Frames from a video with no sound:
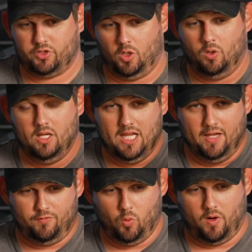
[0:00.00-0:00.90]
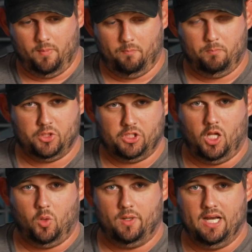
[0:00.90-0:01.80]
So if you were to push it
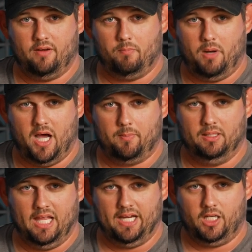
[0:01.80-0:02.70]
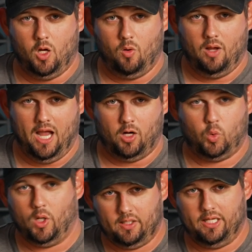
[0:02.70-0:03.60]
all the way down to the bottom and let go, how
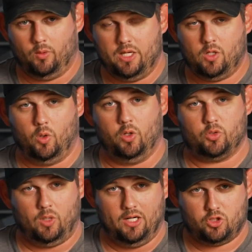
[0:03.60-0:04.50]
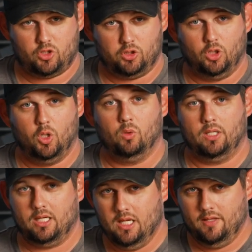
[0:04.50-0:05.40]
quickly it recoils or how
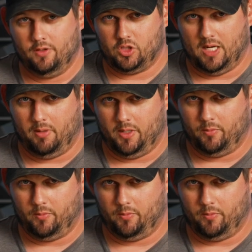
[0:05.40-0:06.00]
slowly the tripod